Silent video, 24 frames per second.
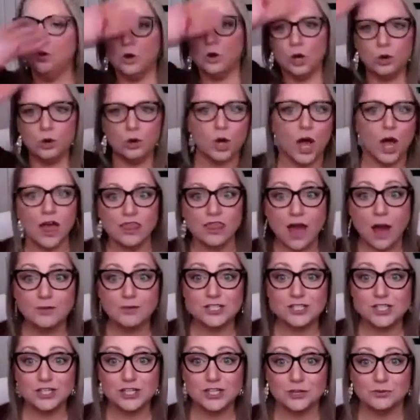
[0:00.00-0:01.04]
Whew, that
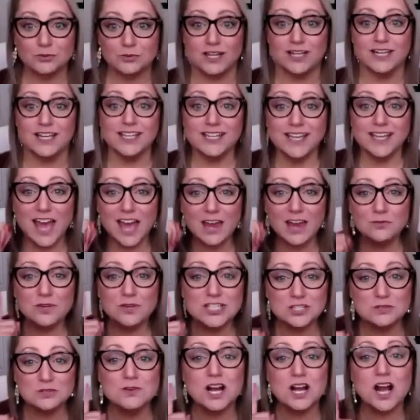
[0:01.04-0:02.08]
was a good one. Can
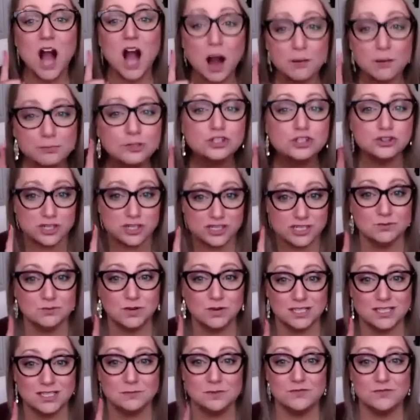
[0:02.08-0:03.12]
we do a couple tricky
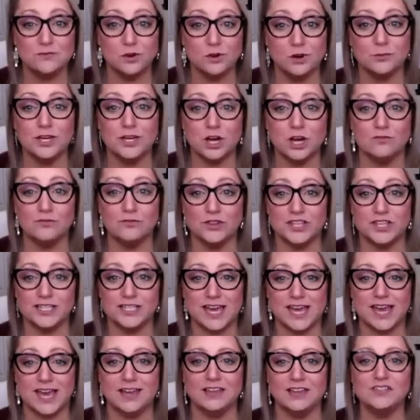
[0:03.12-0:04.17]
ones before we go for the
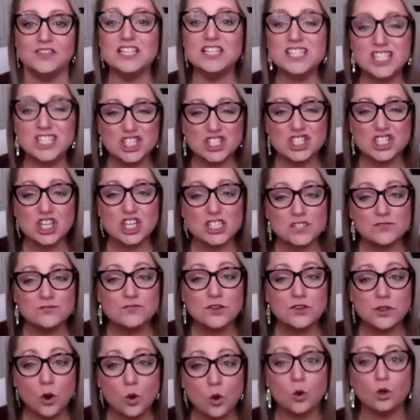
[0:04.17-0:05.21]
day? This is just
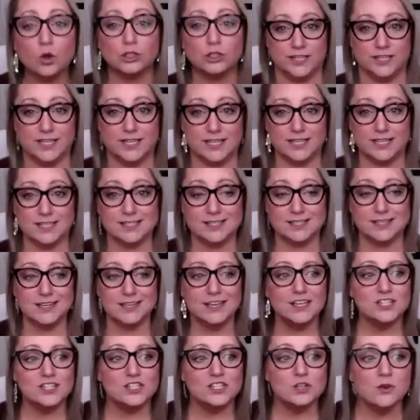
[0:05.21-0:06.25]
for the older kids.
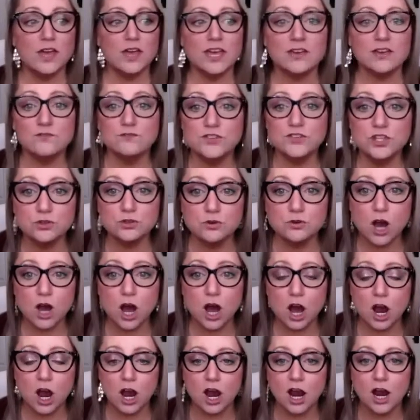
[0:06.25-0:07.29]
So if you
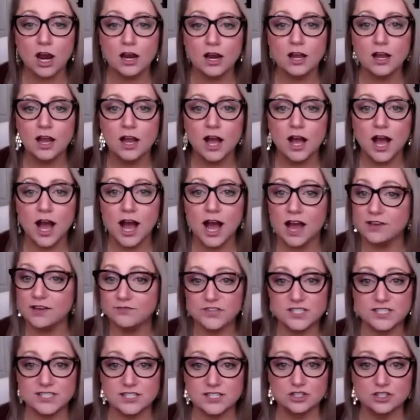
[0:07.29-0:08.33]
are,
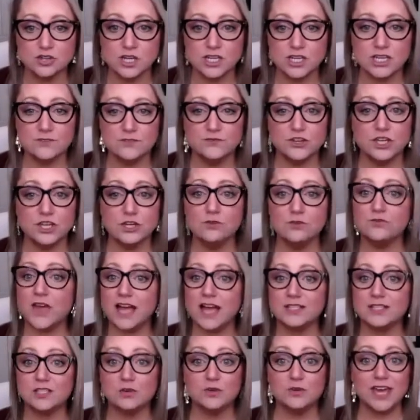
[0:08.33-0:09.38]
if this is tricky for you,
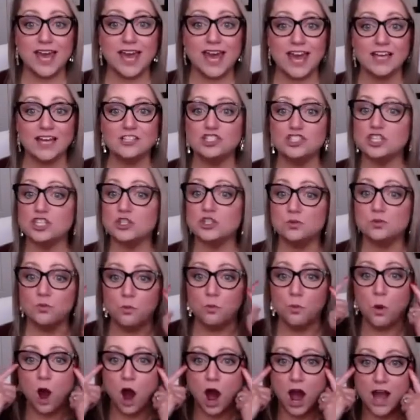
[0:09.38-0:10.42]
that's okay. Just
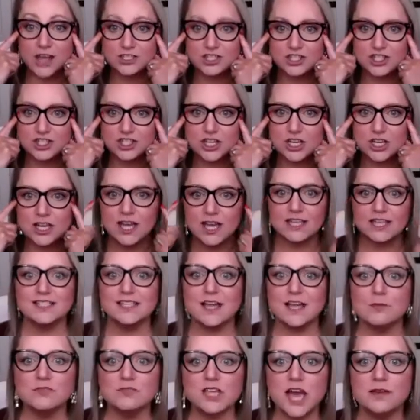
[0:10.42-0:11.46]
watch.
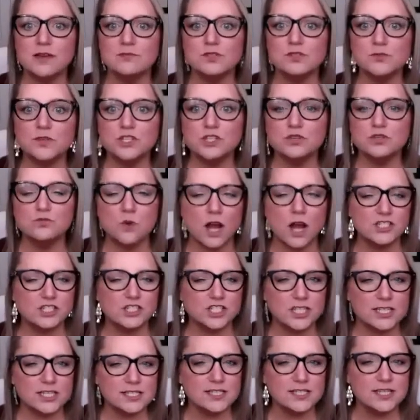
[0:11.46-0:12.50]
Sometimes when you
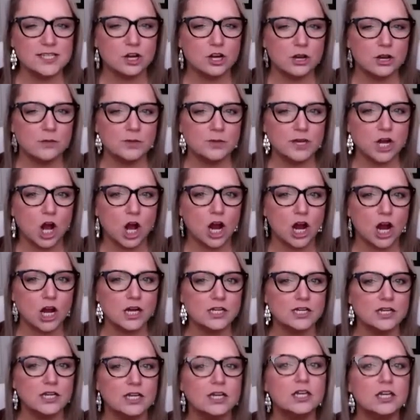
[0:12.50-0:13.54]
watch things that are a bit
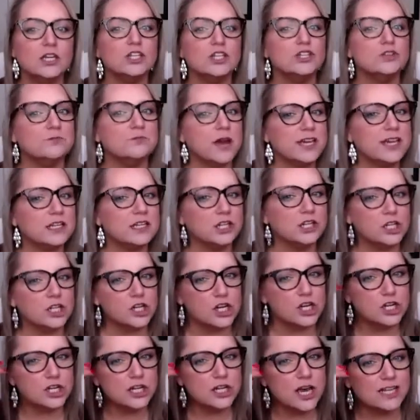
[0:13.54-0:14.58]
hard, you might
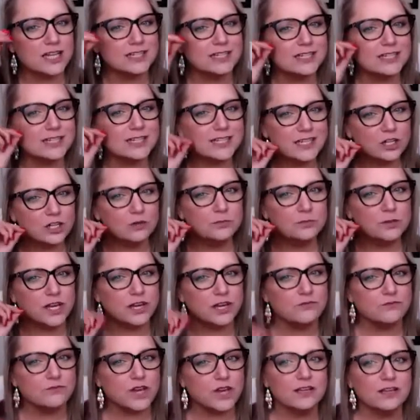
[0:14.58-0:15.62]
learn a little
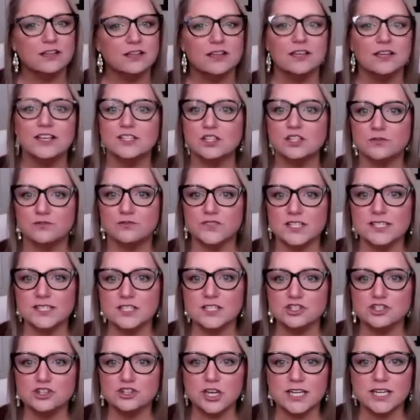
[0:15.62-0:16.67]
bit of it. So if this
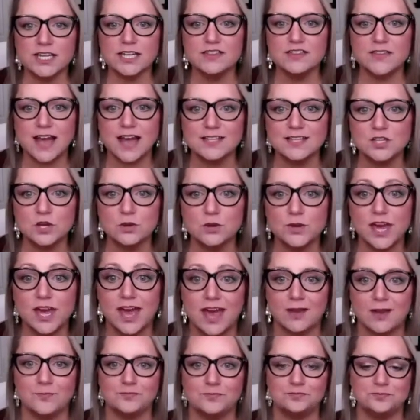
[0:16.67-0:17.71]
is tricky, that's
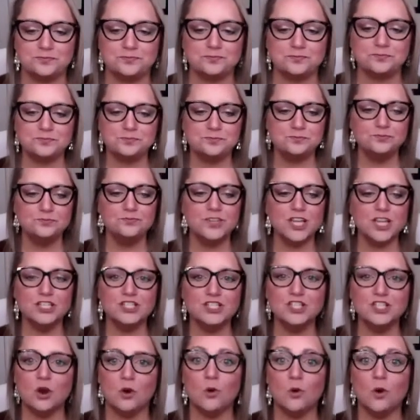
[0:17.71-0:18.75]
okay.
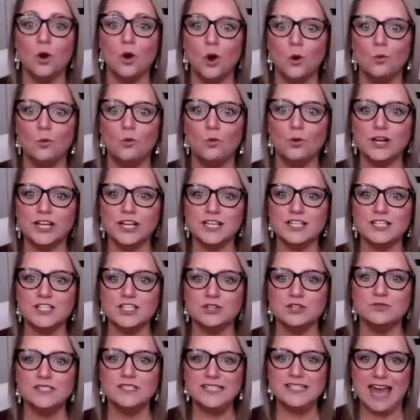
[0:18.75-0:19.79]
So we're going to
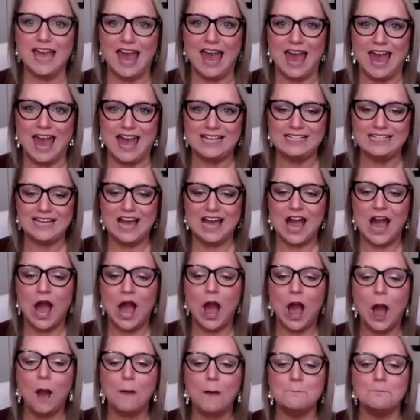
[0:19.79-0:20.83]
do 10
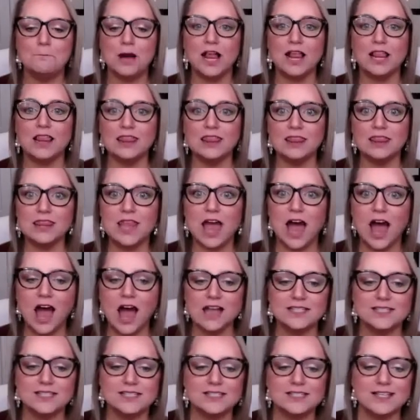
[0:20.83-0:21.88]

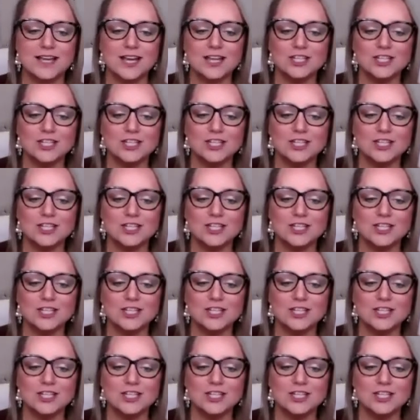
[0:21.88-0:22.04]
plus